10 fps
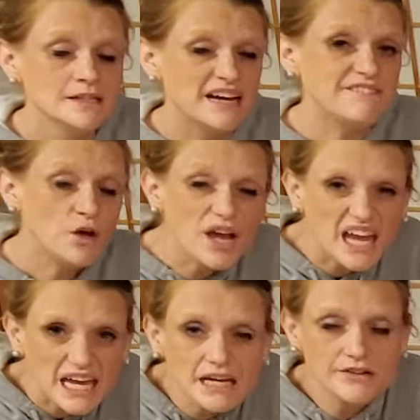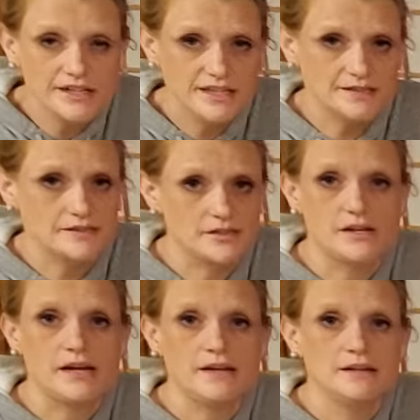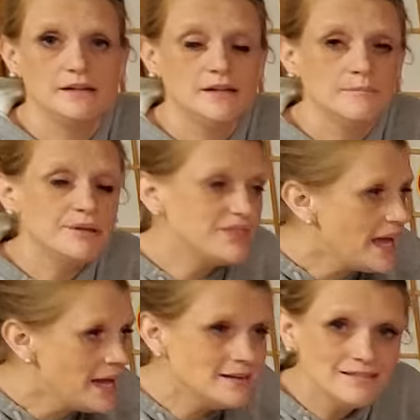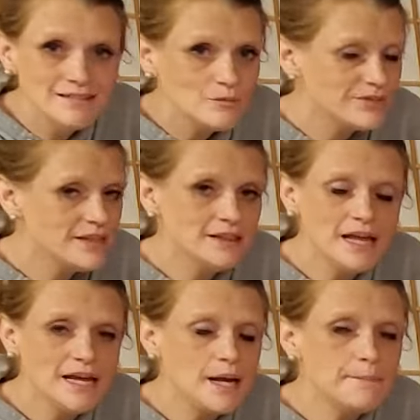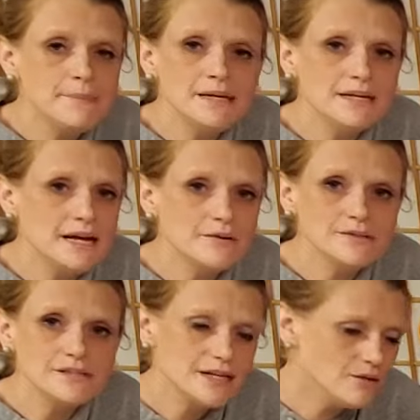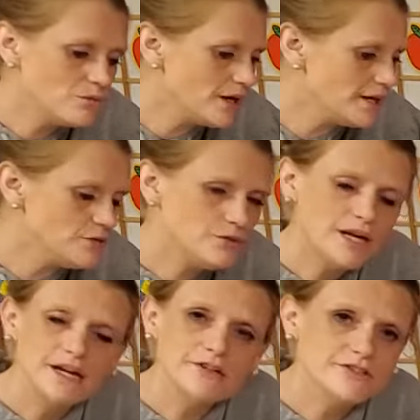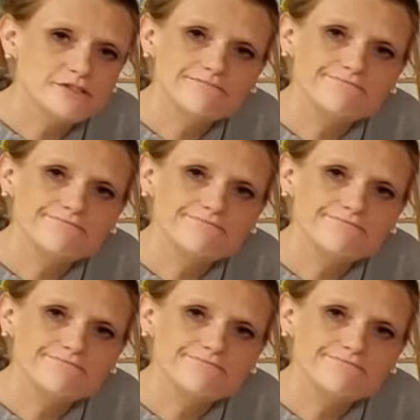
I felt angry yesterday. But then, within like a minute, I was like, what? Who cares?